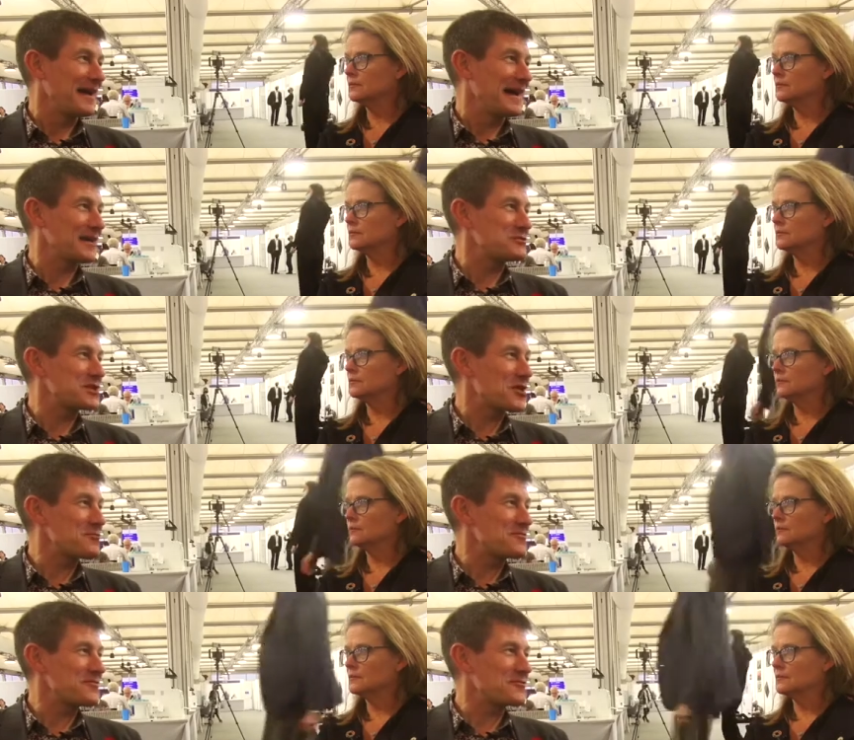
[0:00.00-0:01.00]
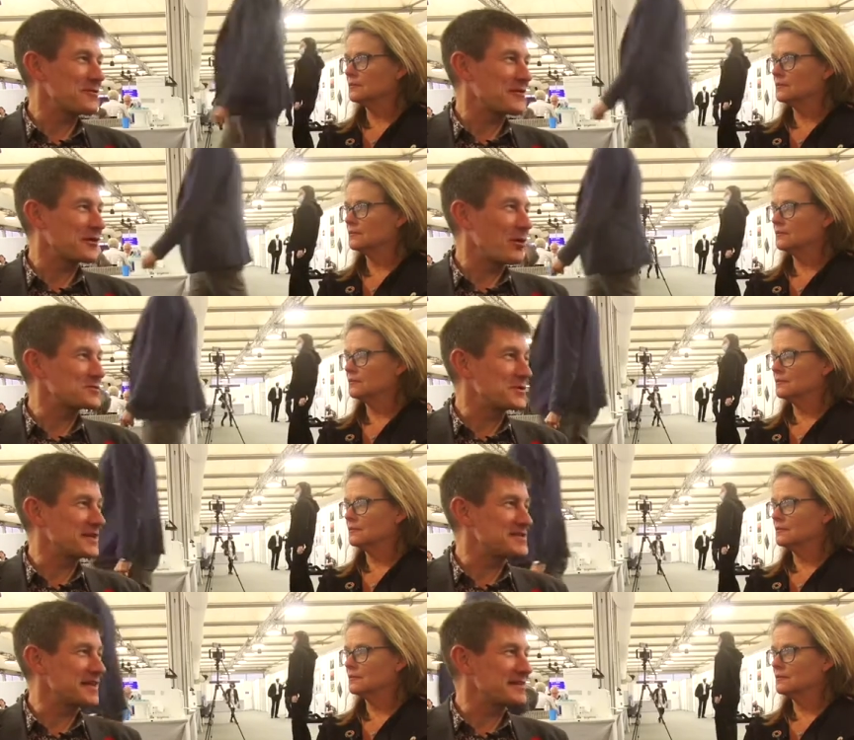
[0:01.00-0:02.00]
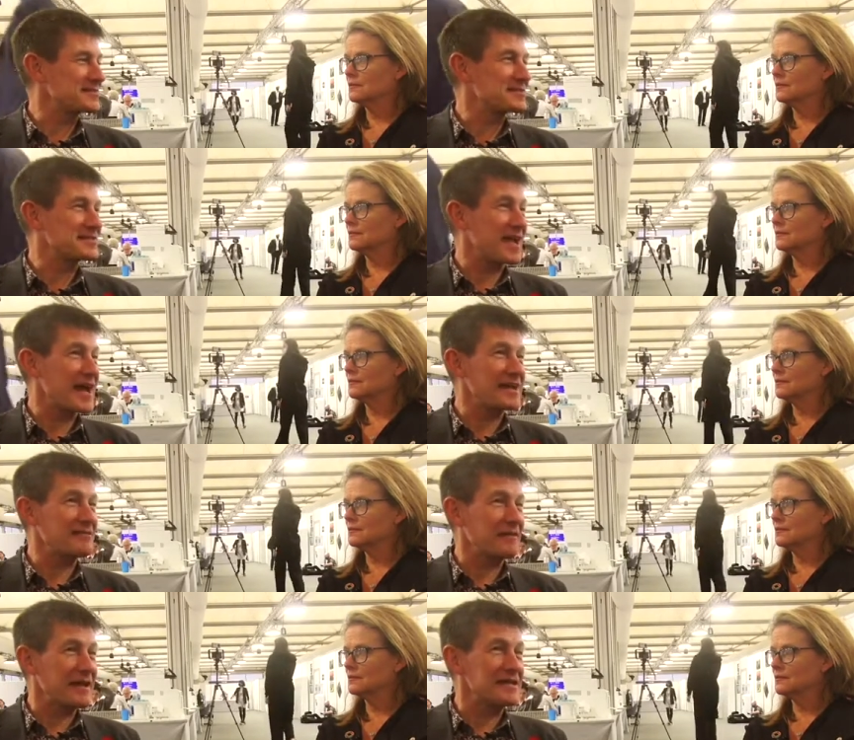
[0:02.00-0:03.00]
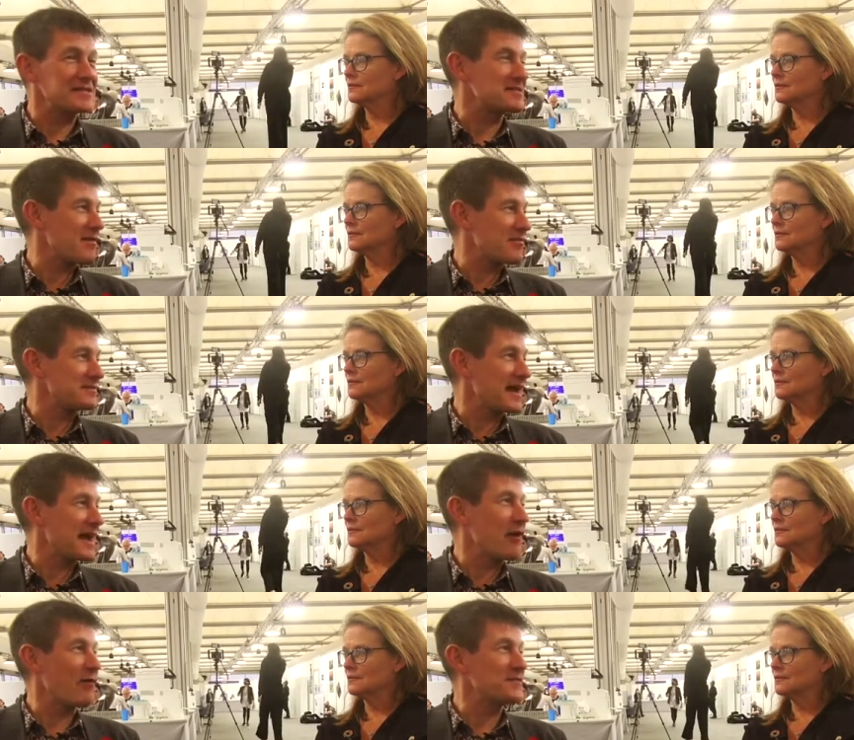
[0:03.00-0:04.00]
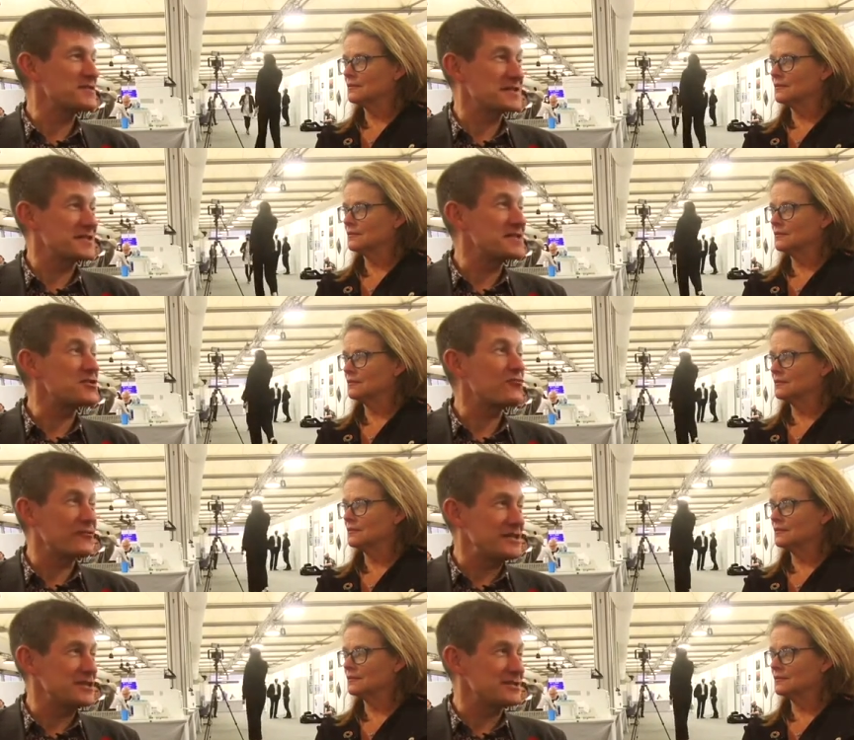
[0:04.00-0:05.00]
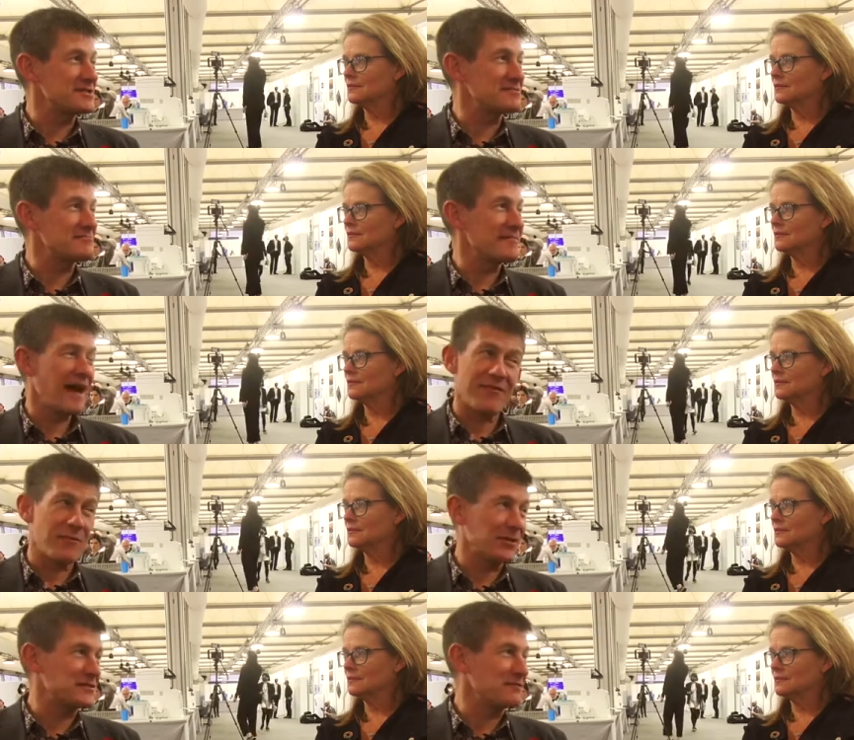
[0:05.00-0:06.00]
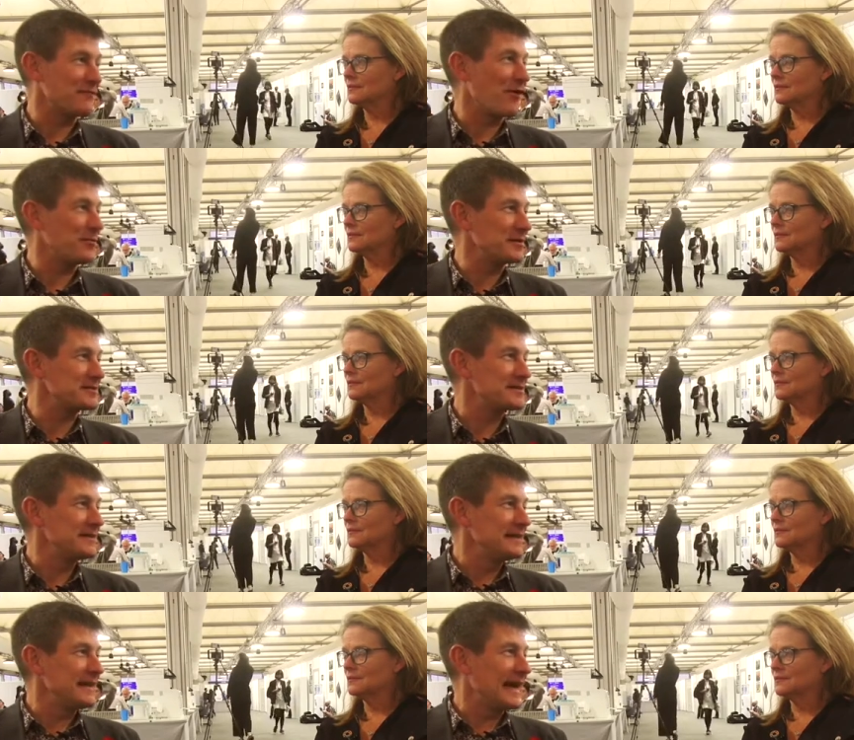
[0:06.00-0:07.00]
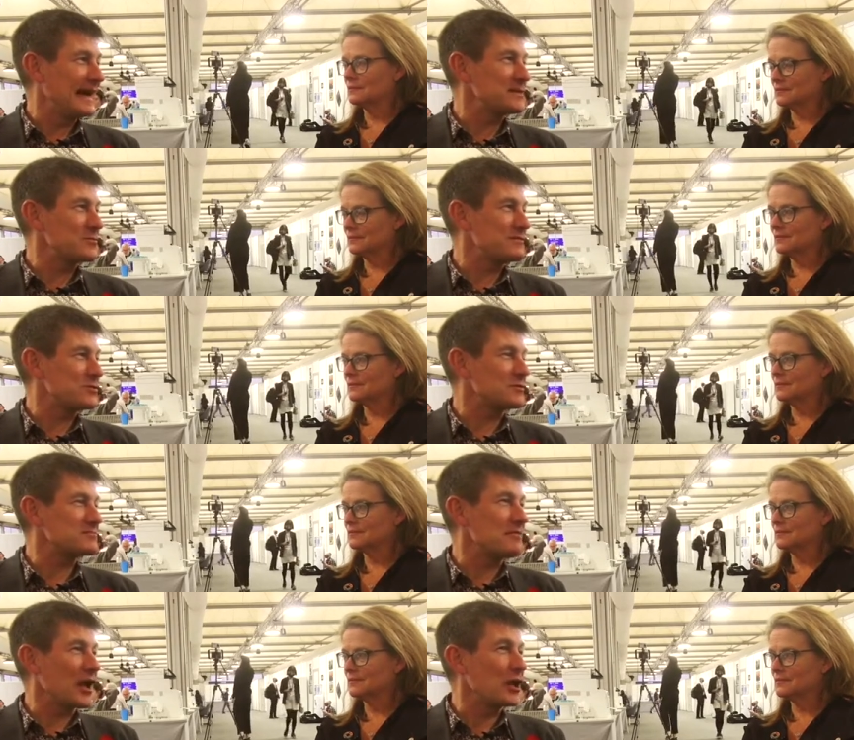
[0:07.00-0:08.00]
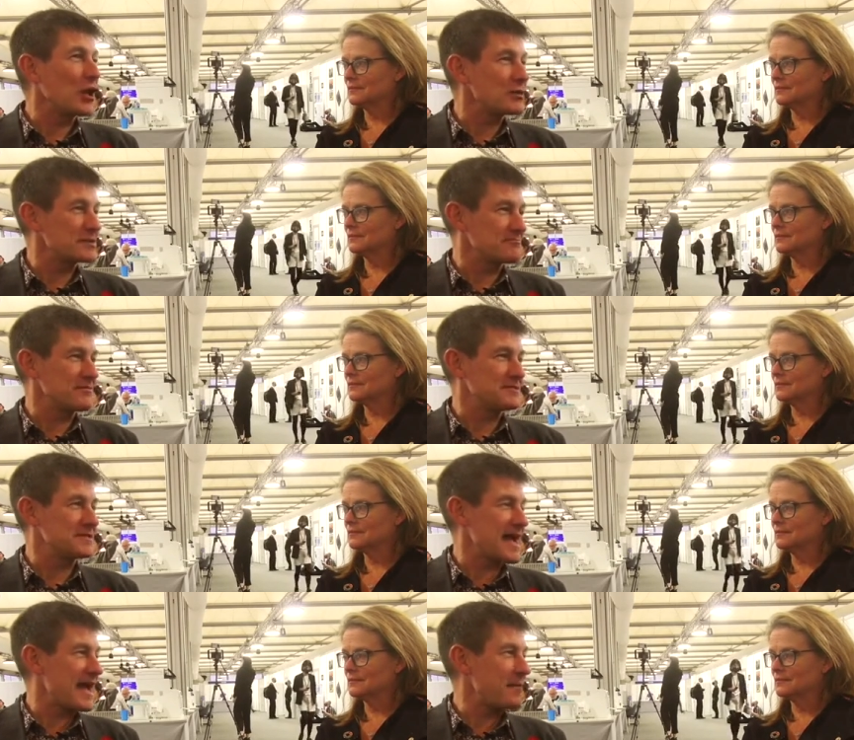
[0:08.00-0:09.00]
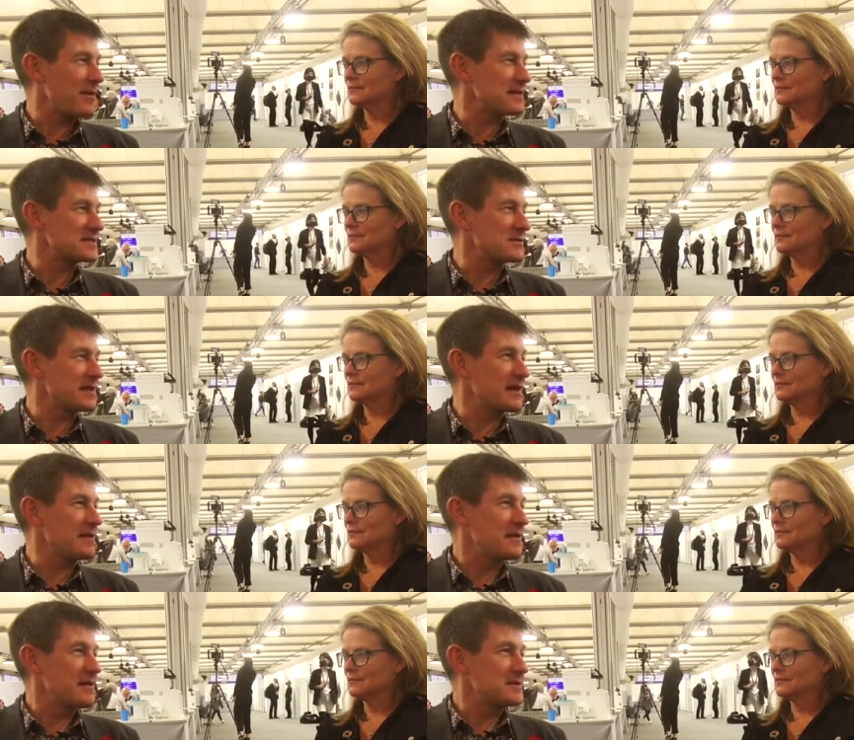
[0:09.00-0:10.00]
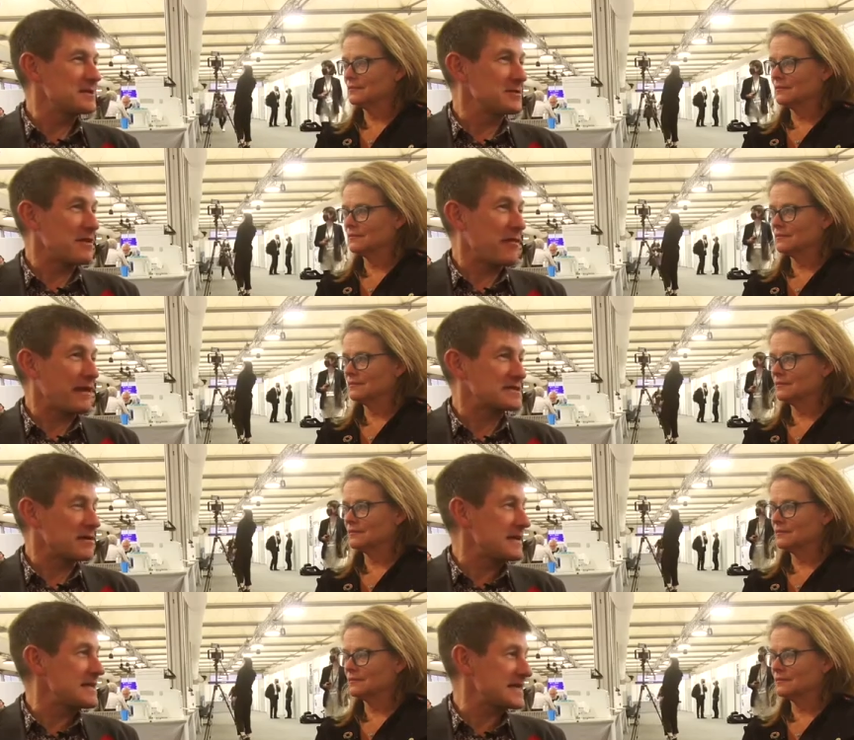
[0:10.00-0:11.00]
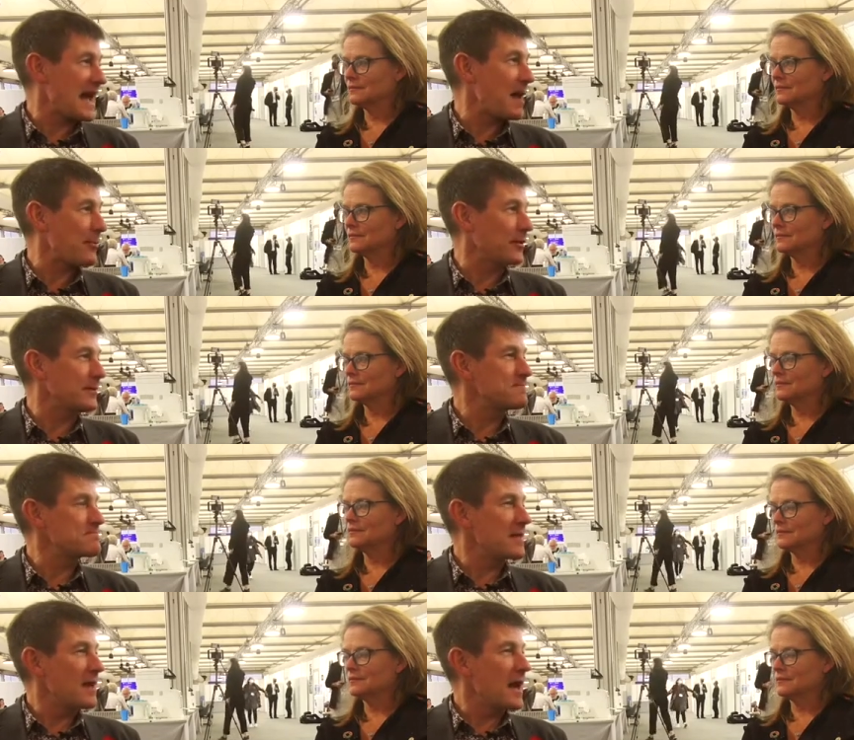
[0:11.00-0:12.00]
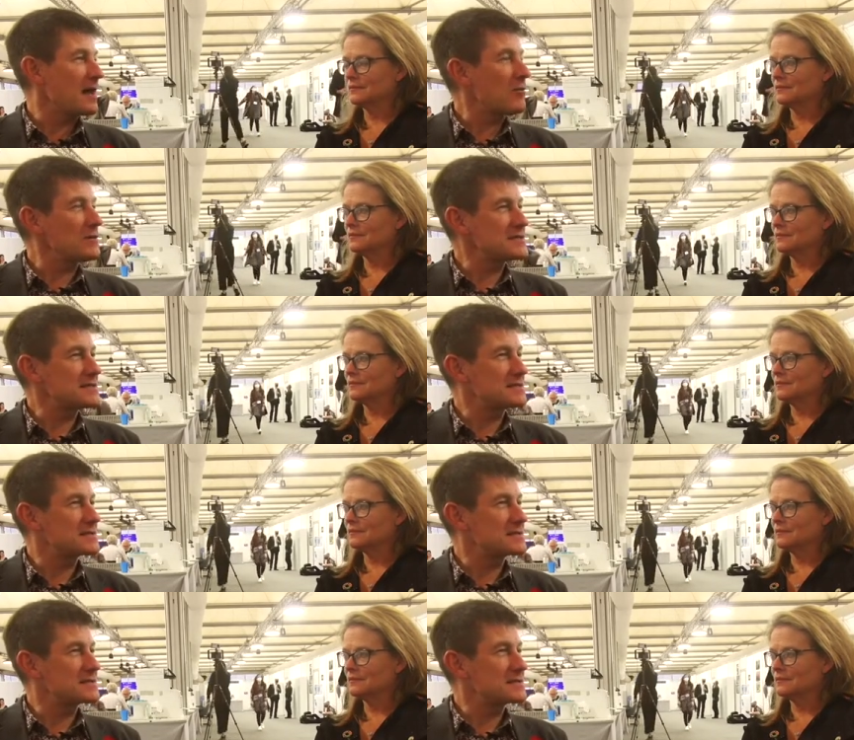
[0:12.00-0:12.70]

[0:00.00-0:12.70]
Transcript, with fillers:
Speaker 1: Hello, Jo. We're at COP26, and today is the day of cities, regions, and the built environment. And we've talked a lot today about some of the some of the things that need to happen. And I wanted